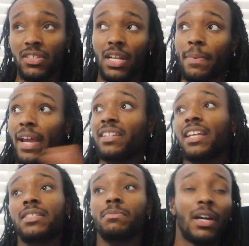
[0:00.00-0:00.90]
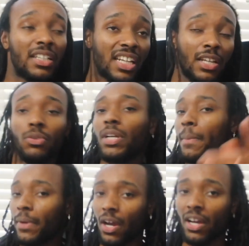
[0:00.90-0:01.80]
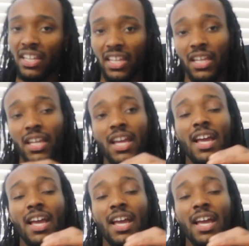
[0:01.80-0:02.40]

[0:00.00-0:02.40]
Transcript: so they pay decent money, all that malarkey.